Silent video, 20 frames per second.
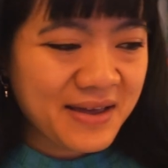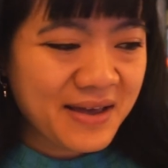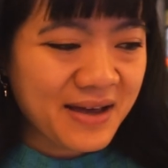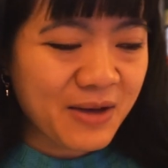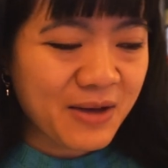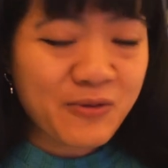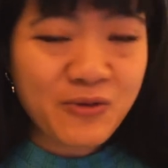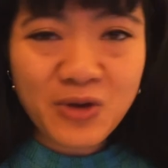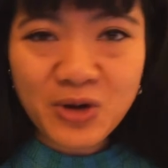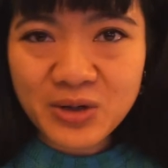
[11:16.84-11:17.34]

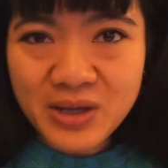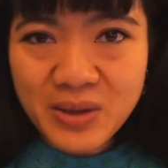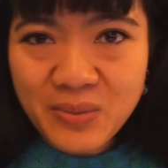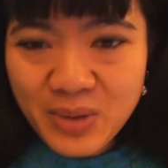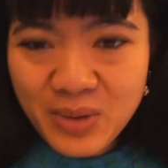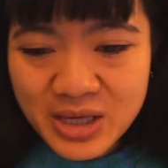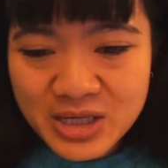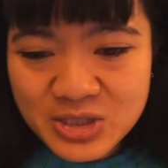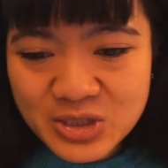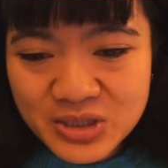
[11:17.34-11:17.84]
I'm very
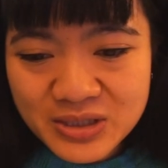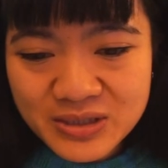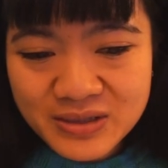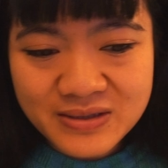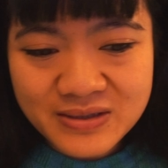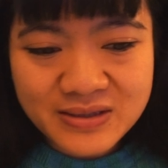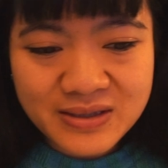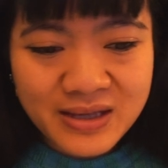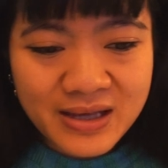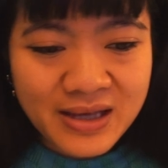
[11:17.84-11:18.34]

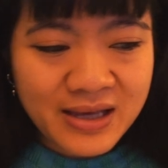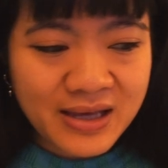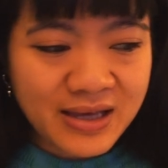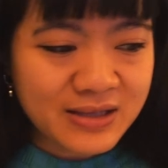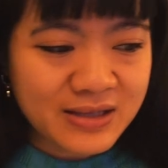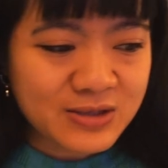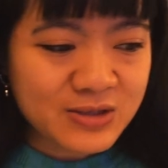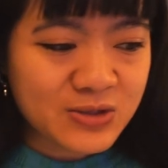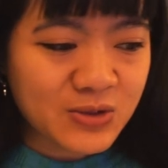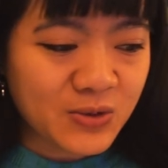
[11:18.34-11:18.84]
impatient
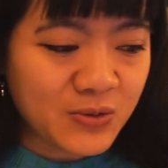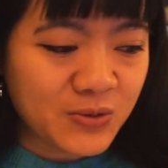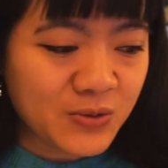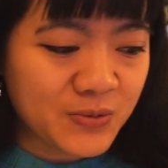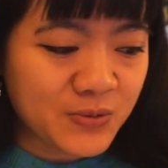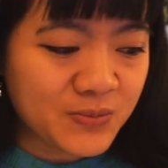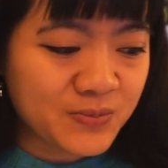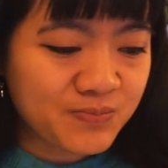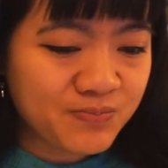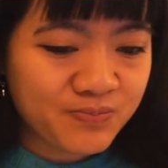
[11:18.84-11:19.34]
and
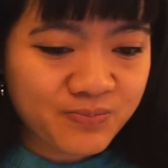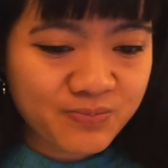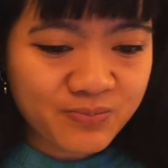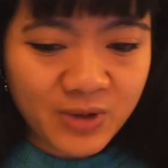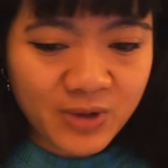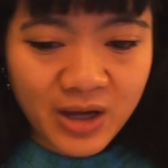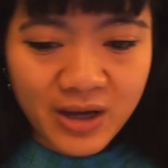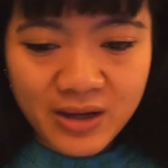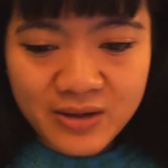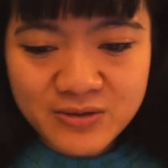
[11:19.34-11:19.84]
so
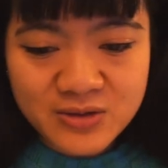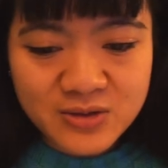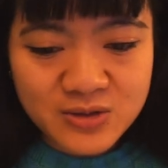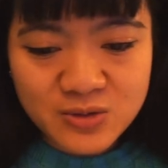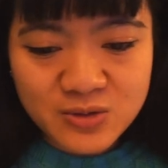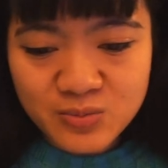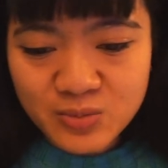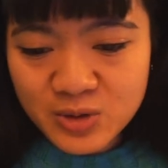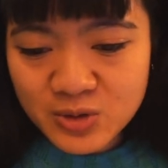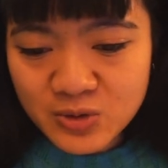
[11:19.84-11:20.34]
yeah, I just
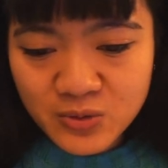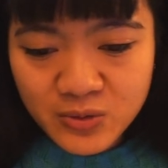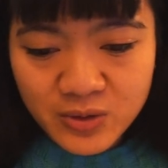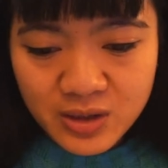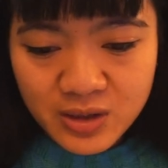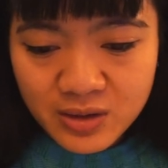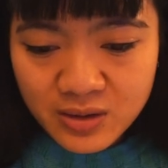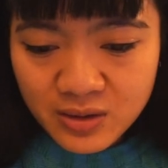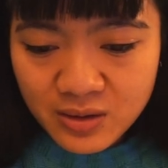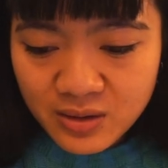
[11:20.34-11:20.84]
been
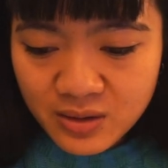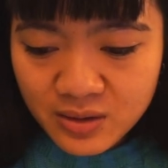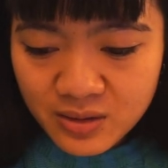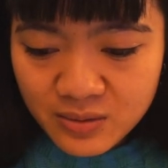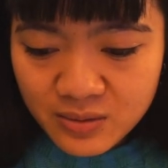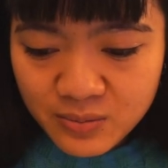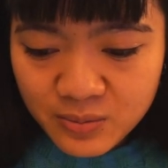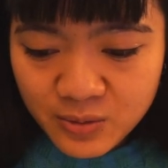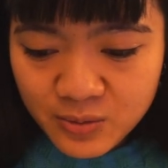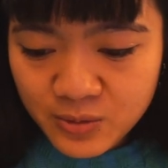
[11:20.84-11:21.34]
doing
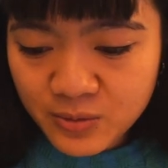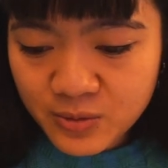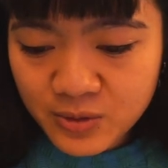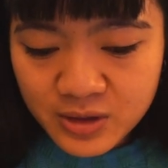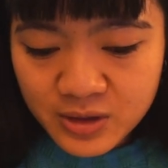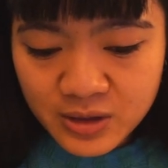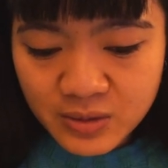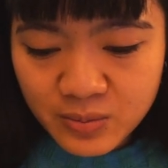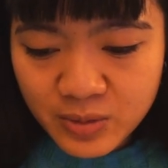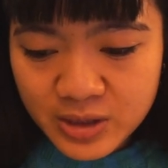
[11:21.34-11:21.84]

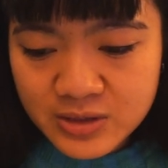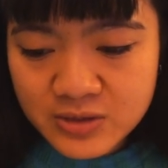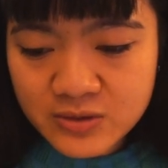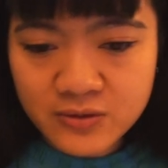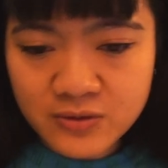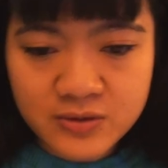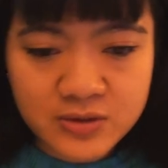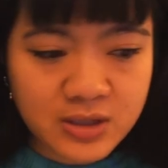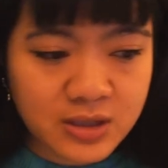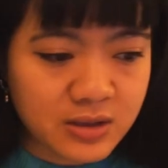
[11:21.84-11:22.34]
clean
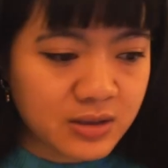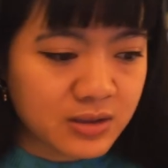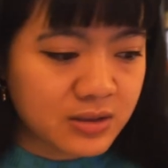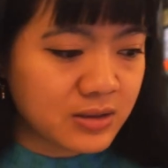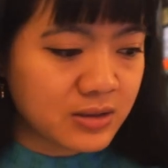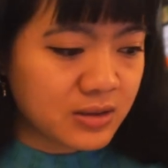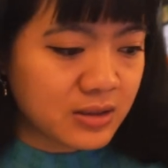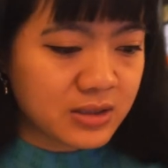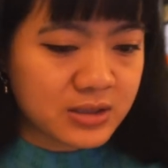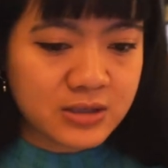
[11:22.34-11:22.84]
pencils and
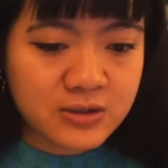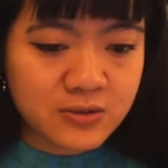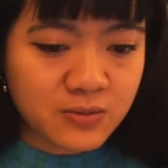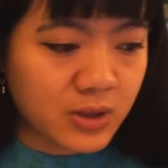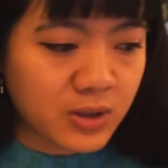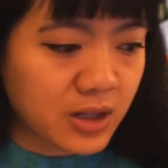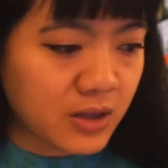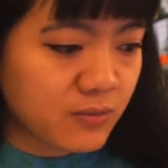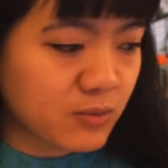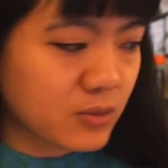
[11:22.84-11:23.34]
this is
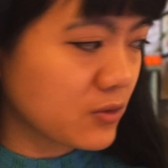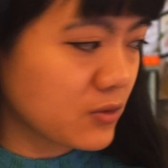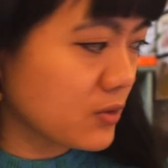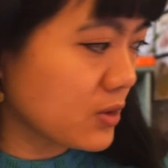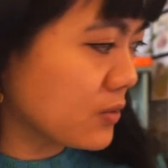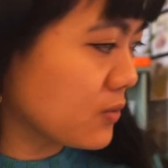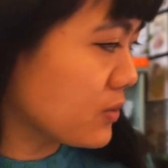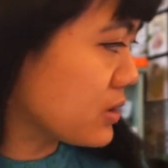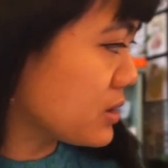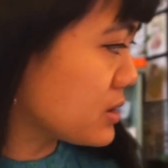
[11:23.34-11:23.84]
what I've been
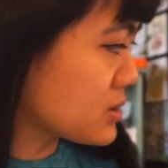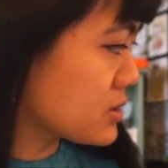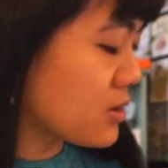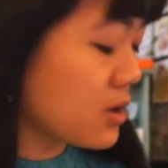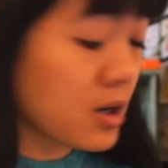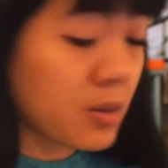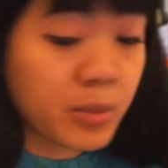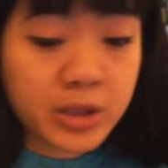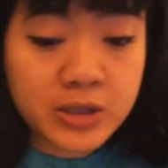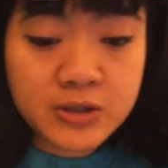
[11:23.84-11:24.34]
doing with this
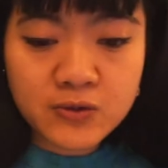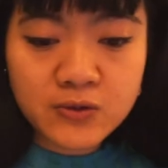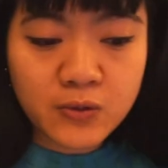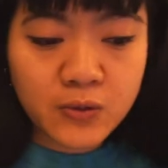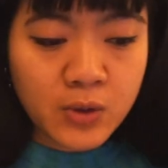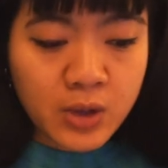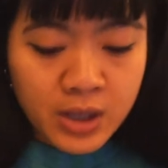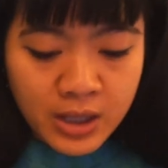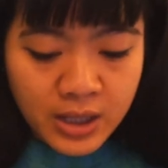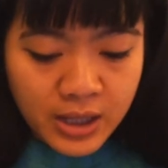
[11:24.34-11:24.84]
comic.
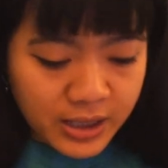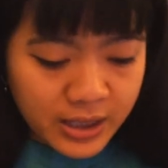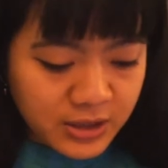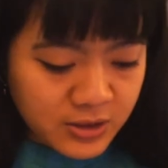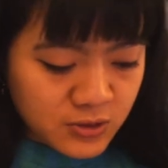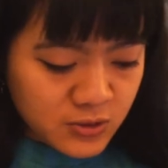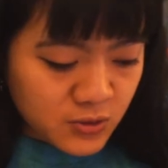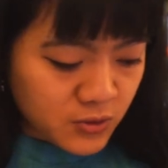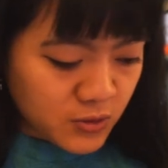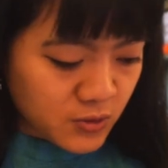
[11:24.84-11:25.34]
So I
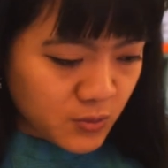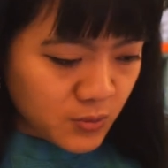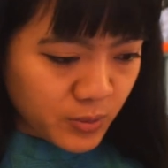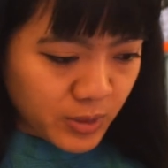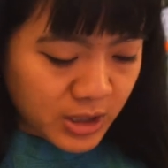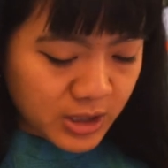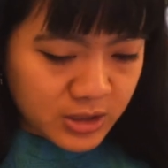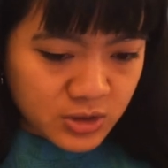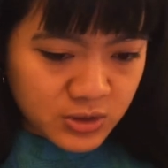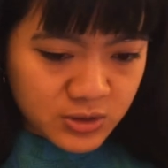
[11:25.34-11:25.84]
can show you
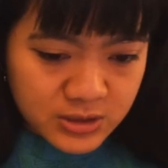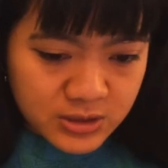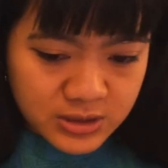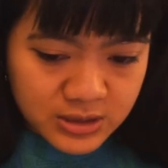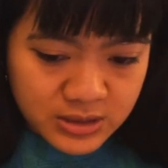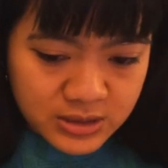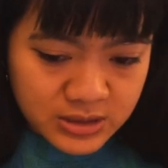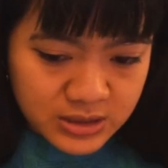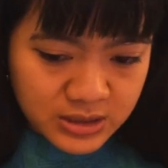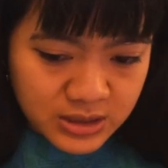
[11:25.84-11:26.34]
pages
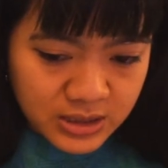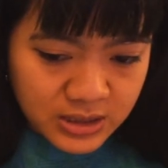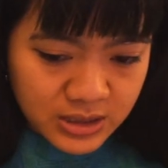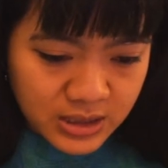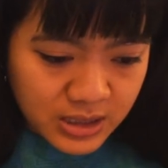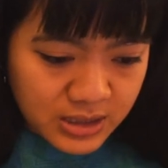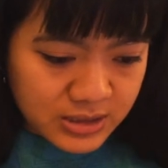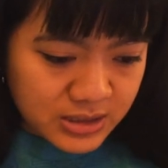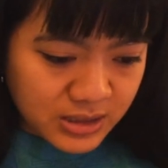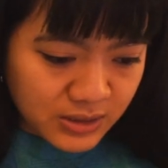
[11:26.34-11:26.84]
16
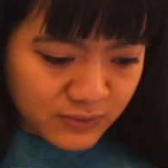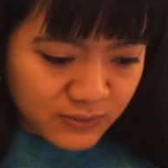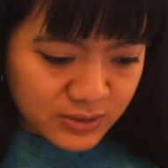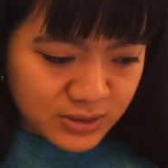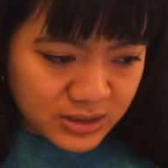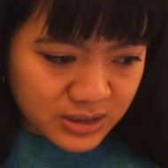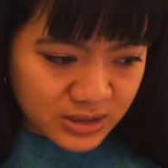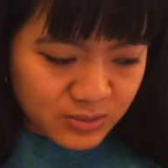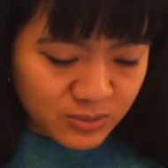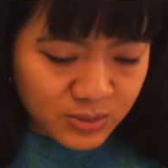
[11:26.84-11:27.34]
and
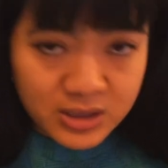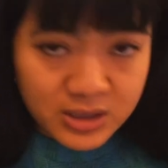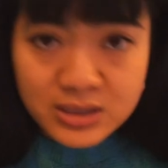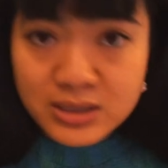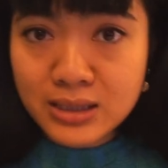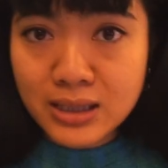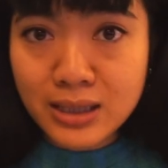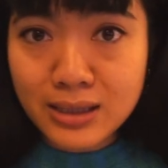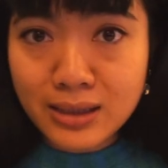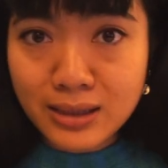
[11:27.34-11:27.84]
17 because
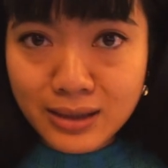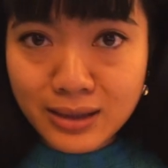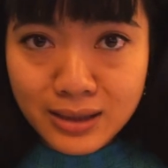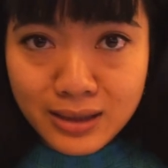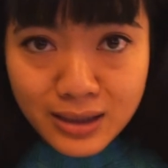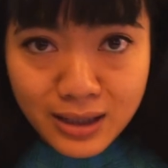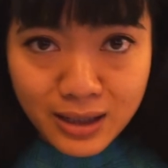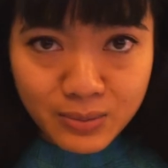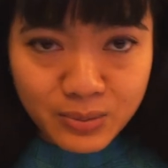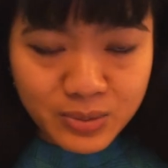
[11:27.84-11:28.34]
again, nothing
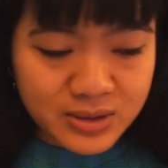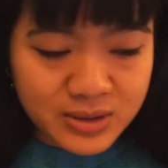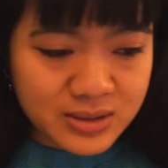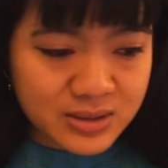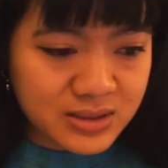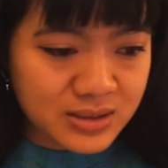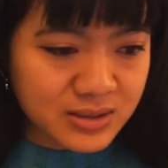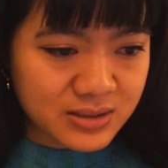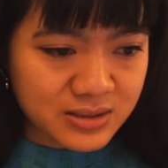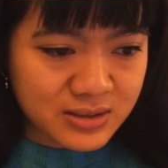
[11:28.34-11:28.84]

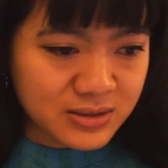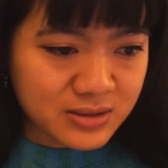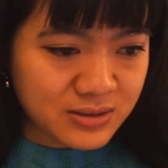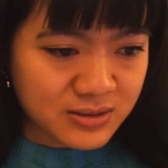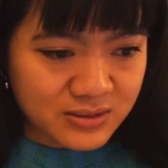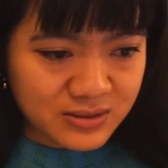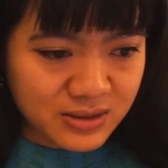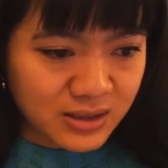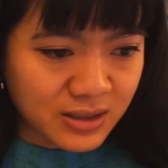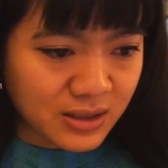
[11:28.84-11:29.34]
happens. This is
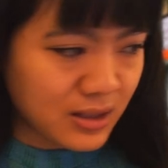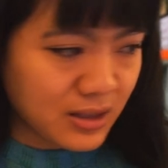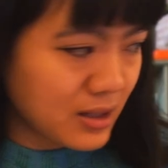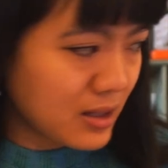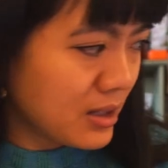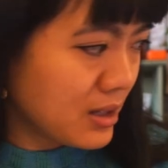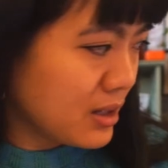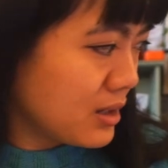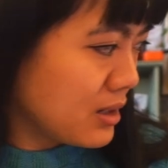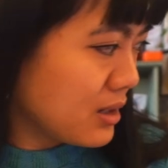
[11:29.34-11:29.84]
just like,
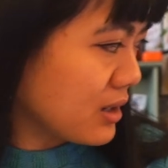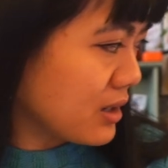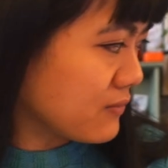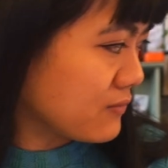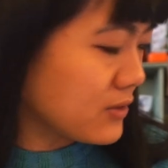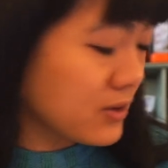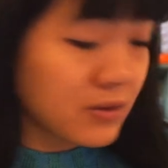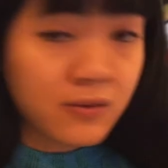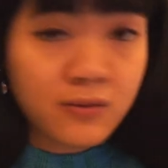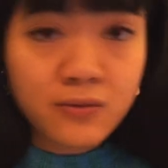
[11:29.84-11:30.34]
I've
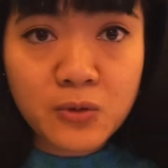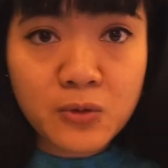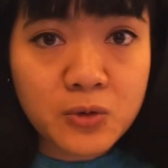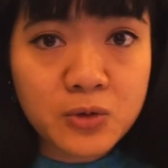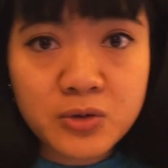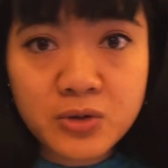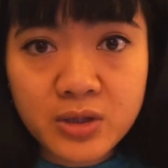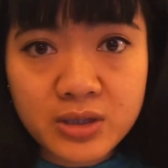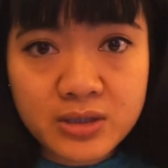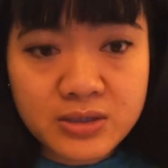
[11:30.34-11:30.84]
done four
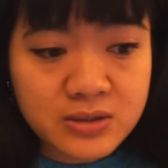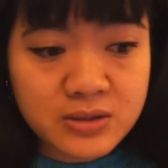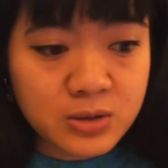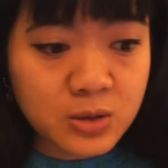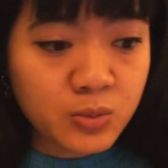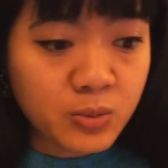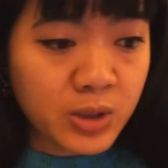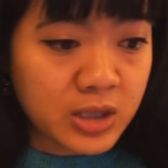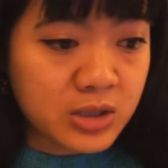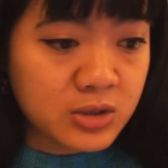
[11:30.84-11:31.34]

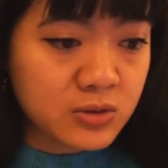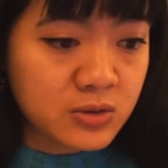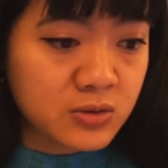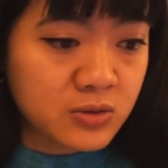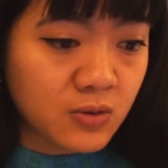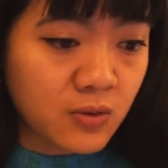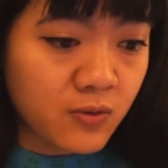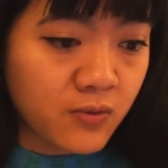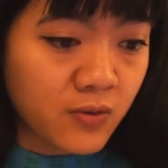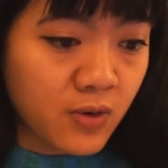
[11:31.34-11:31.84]
transition pages
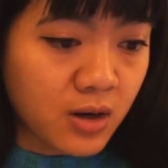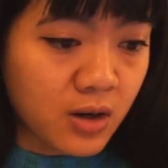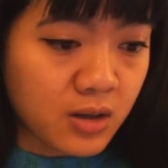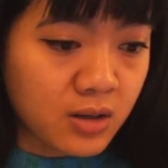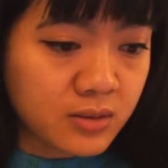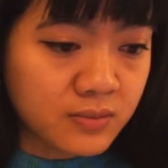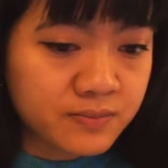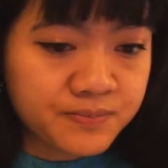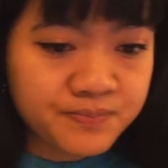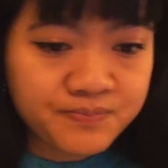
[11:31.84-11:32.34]
so
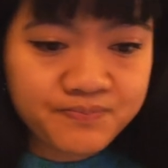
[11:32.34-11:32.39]
far.